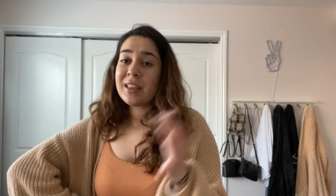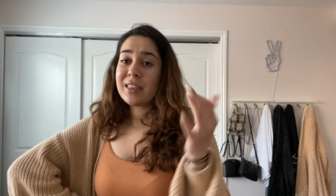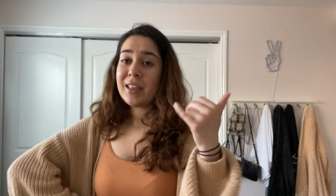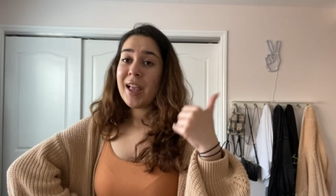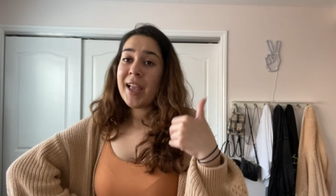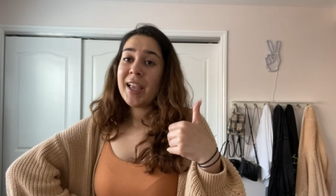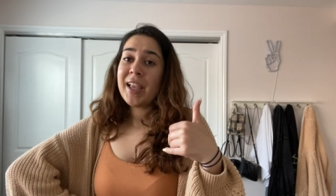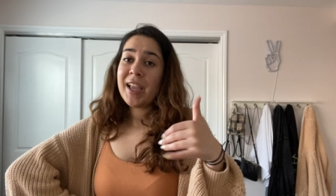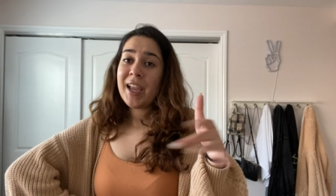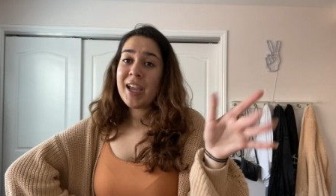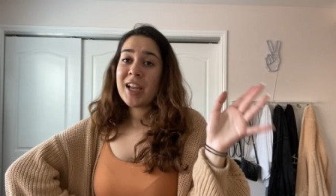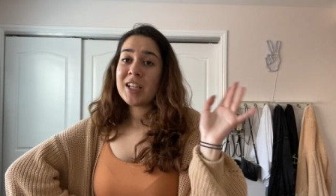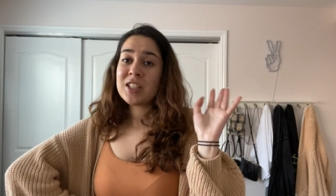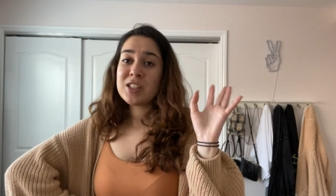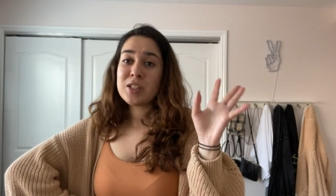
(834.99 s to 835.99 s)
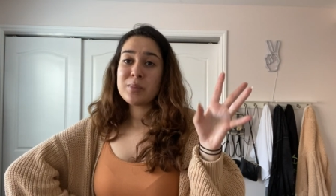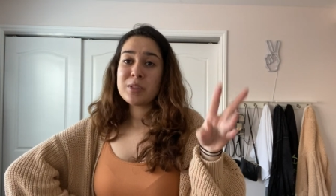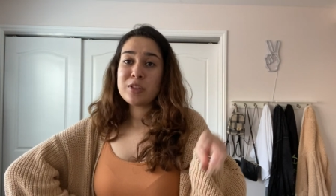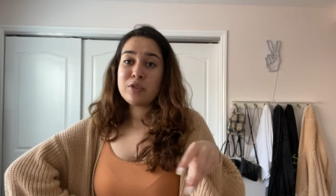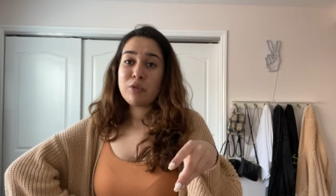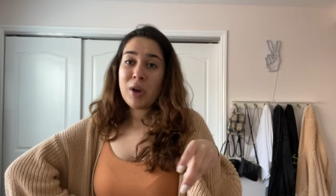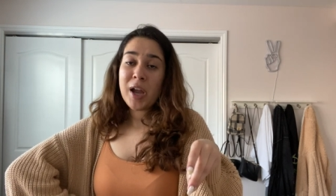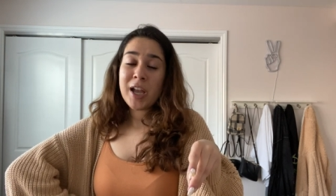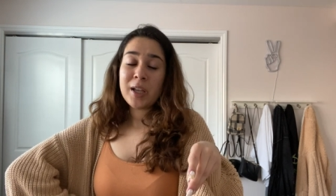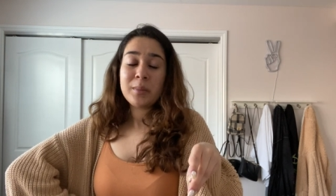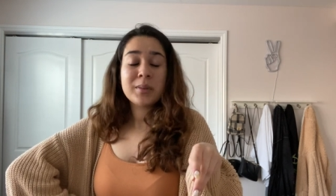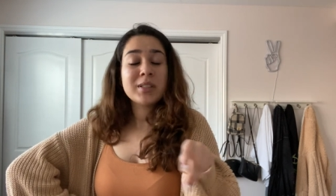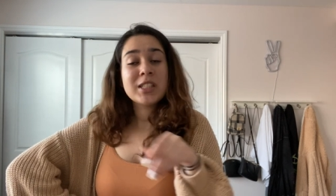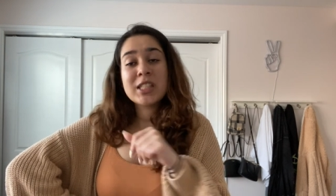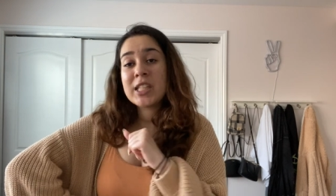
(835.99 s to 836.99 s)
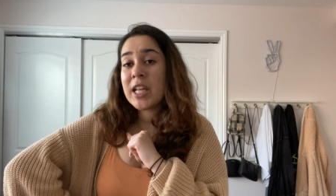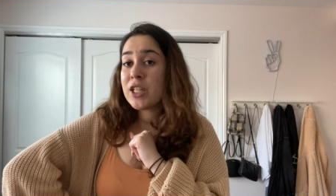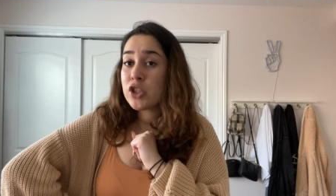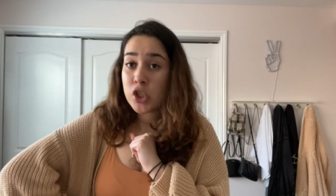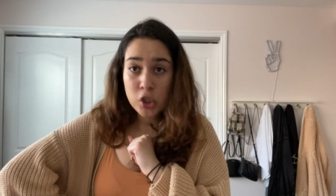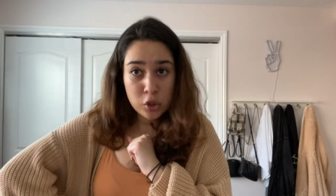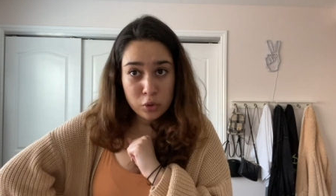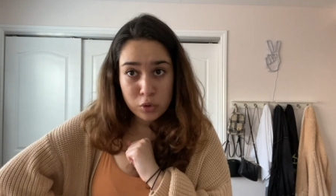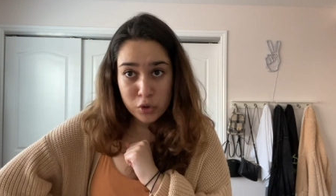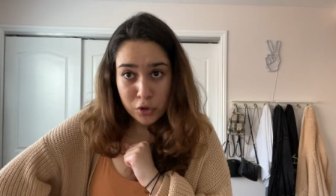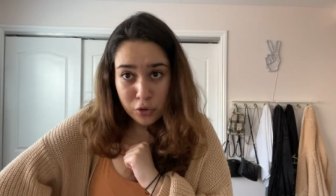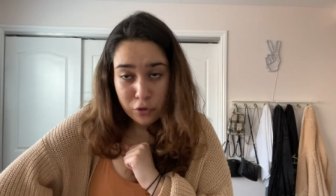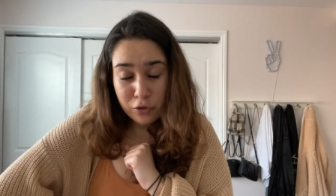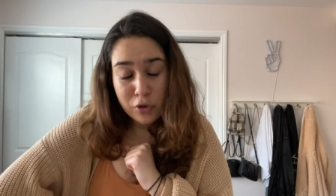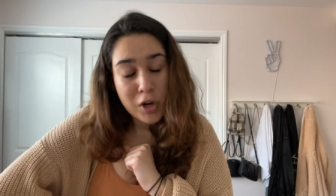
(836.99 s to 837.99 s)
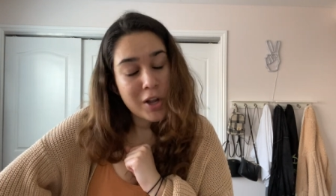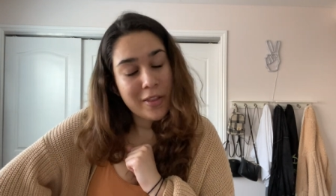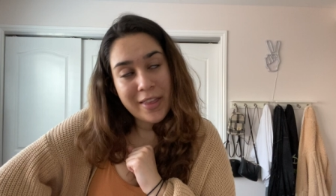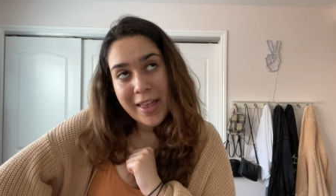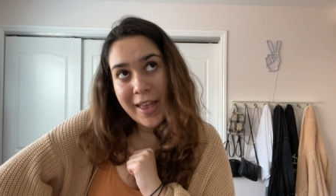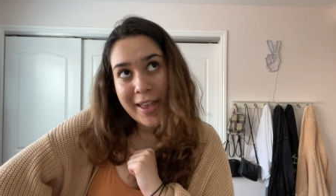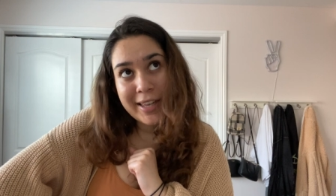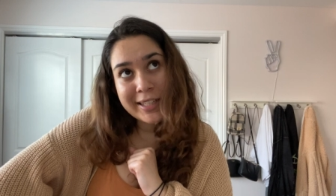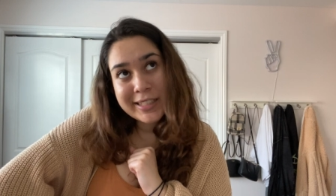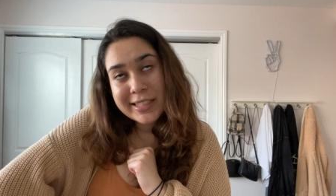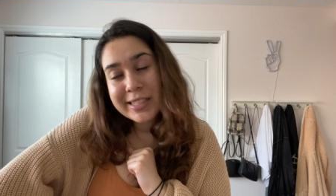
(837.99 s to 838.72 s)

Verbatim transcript: Like and subscribe and stay tuned for all that.